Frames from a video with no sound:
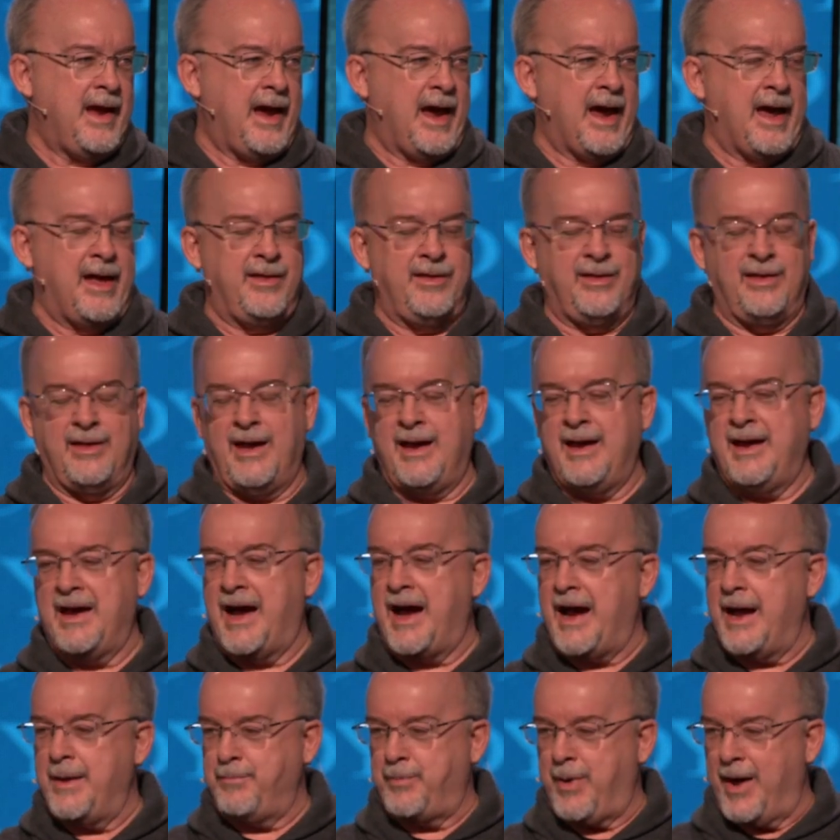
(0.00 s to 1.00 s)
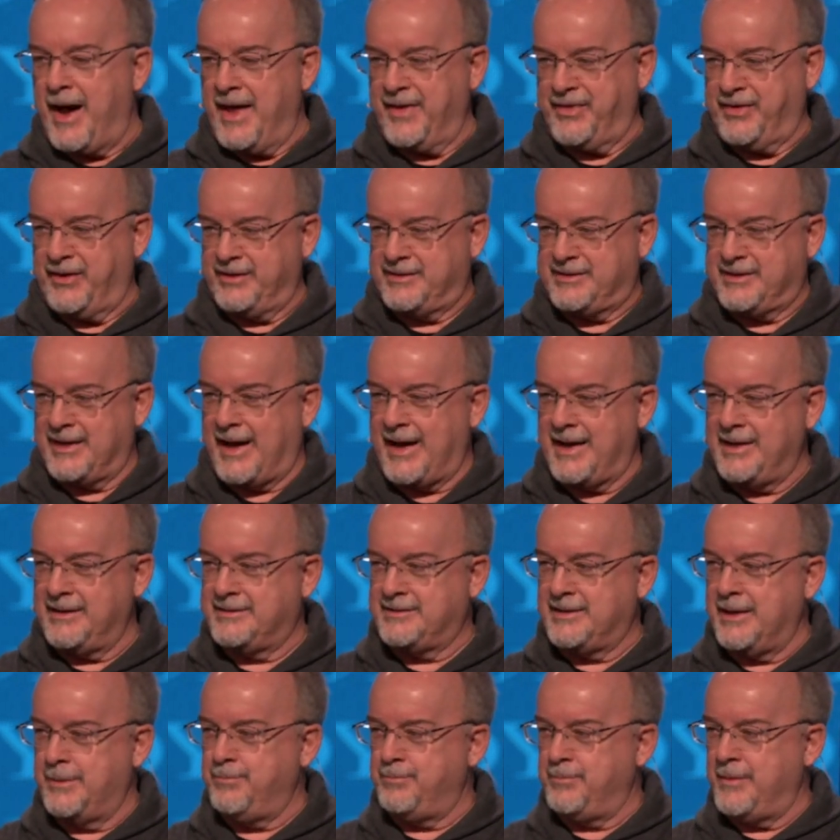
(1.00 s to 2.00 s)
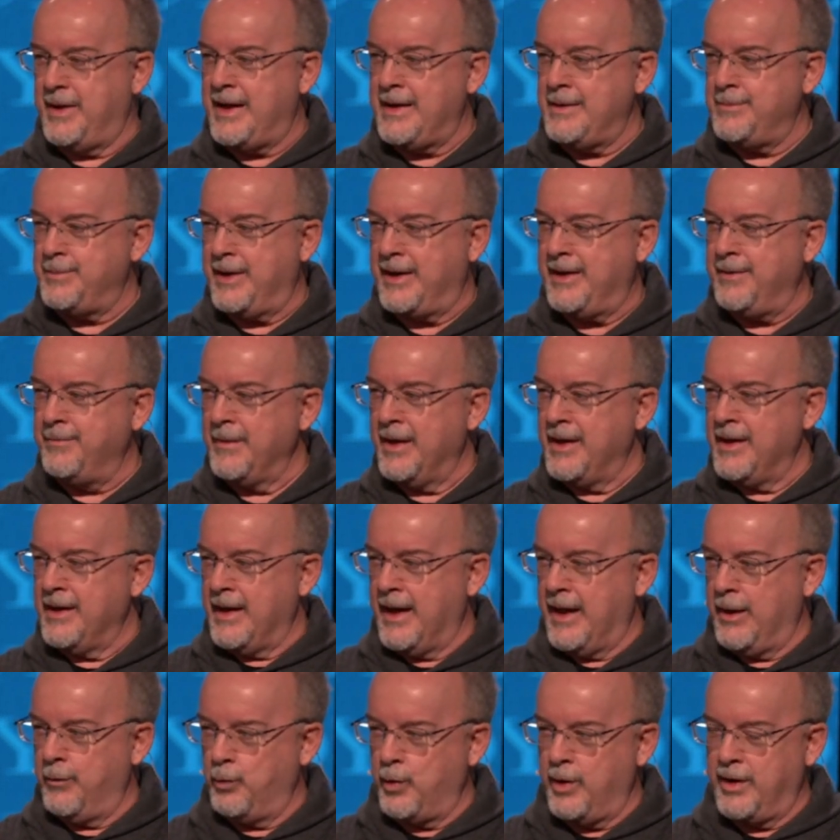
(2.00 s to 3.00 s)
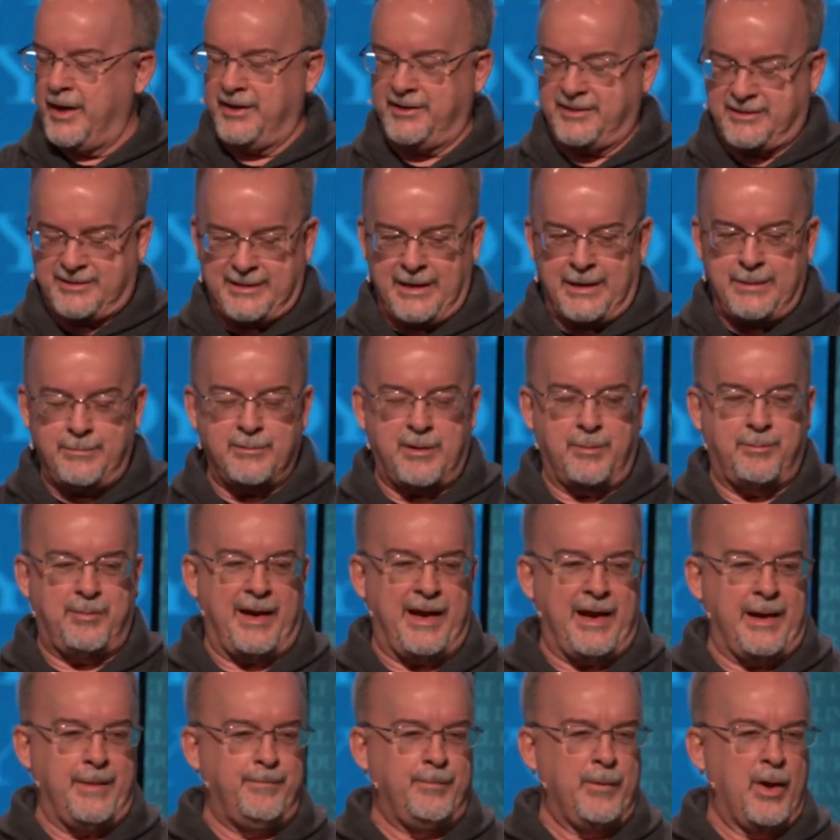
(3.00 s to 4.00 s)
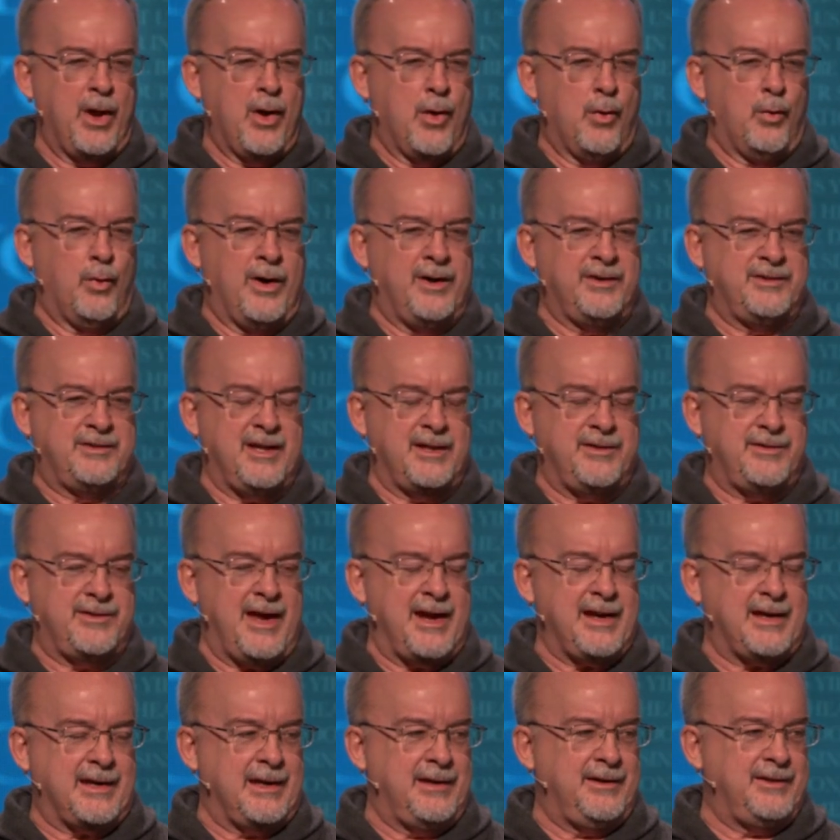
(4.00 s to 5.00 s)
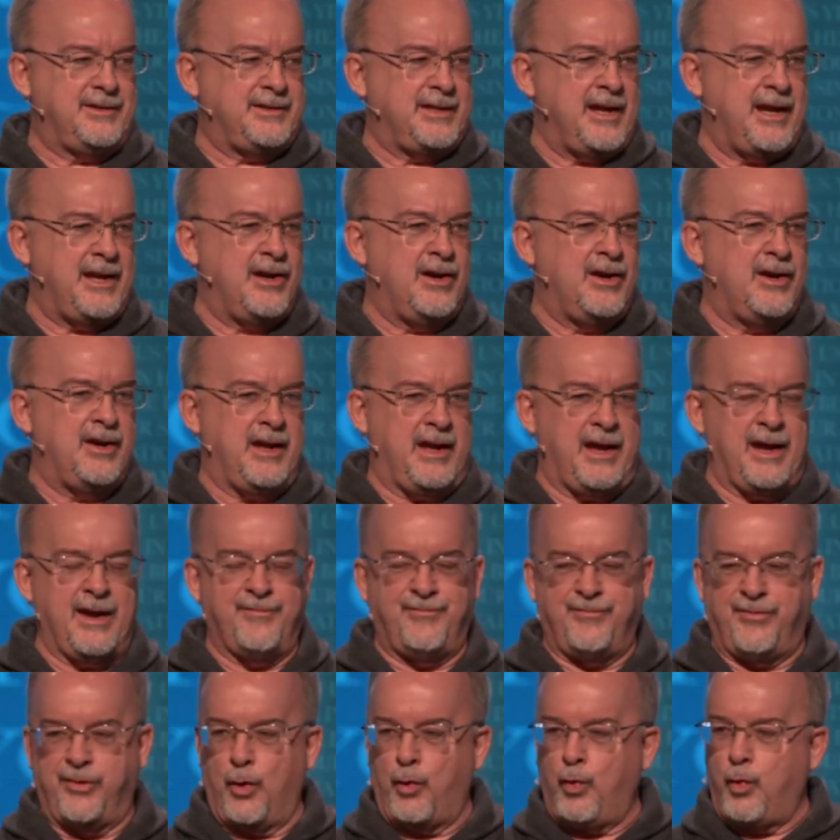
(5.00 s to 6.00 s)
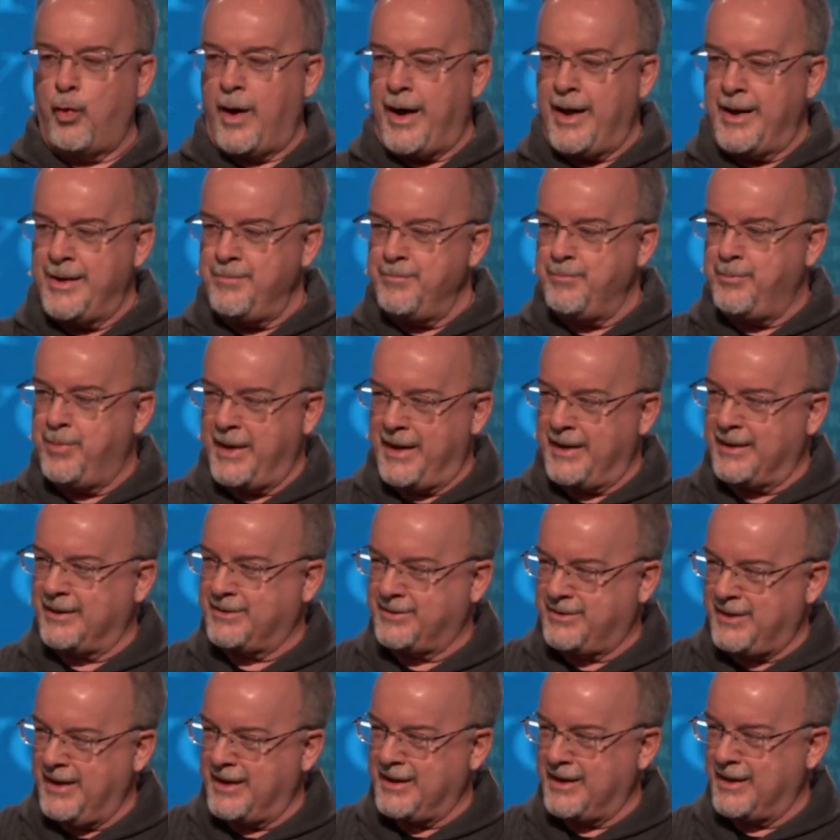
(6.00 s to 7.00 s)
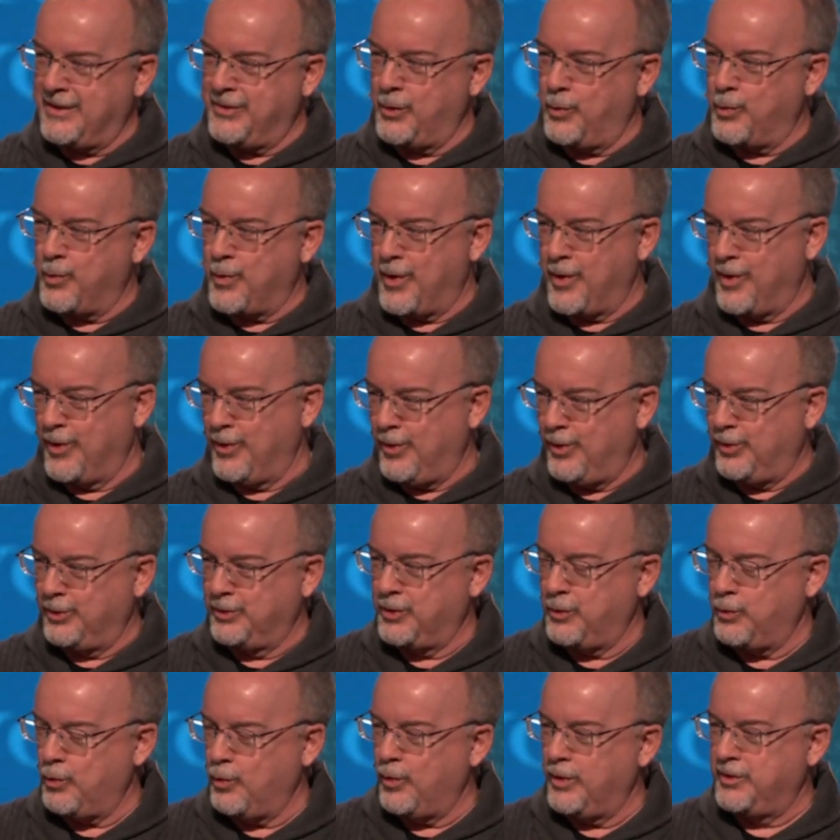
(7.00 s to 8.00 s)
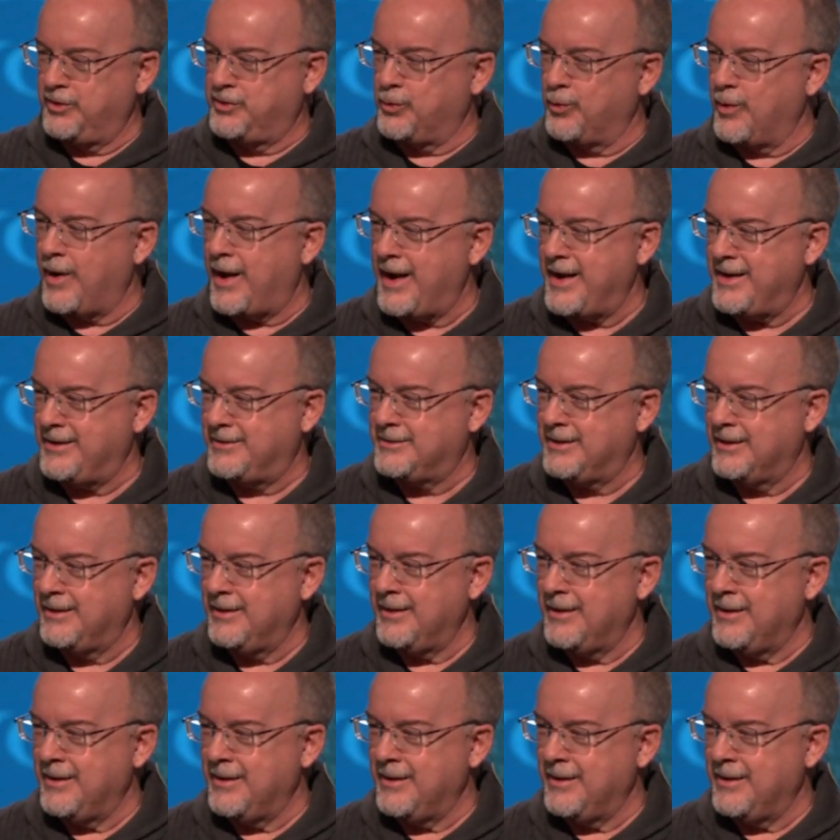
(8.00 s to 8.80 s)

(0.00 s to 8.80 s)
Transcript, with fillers: And they hypothesized that maybe, and what it seemed to be, was that they considered if the one big thing in the world was right,